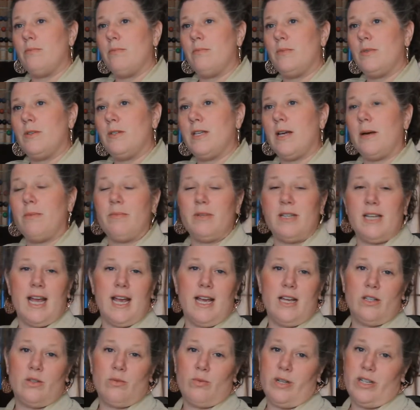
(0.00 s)
Some
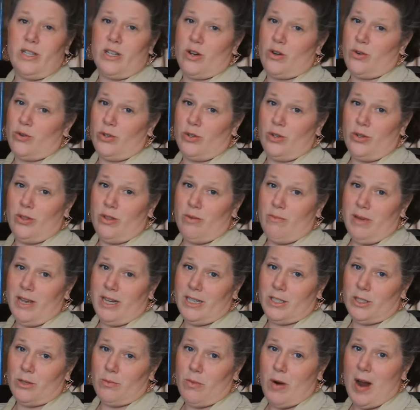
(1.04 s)
days we don't do the
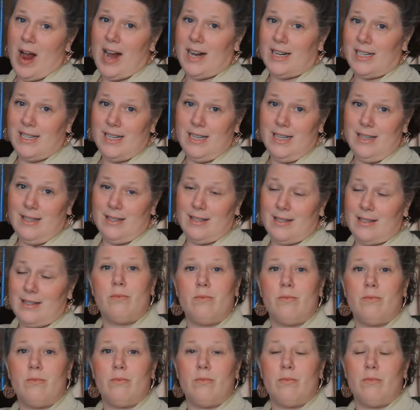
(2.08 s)
mixed practice.
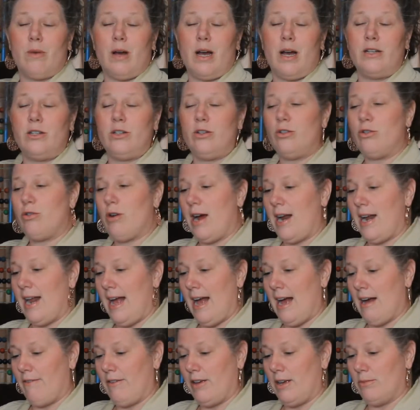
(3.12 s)
I do try to
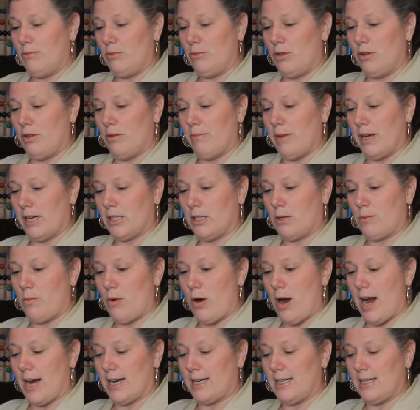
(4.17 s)
have him do the mixed
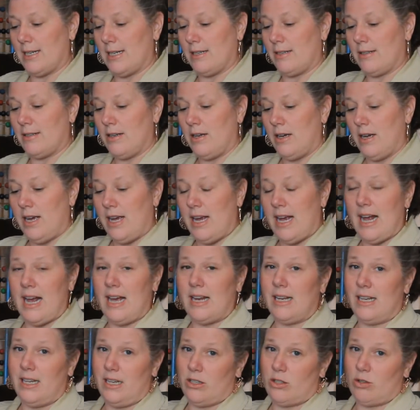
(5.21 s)
practice
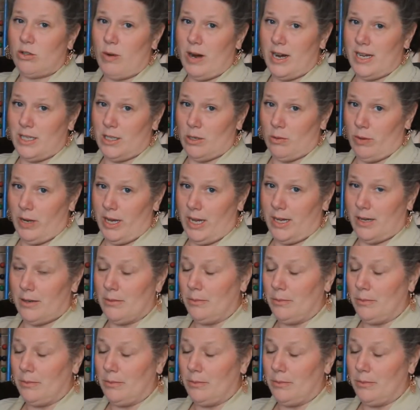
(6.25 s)
at least twice a week.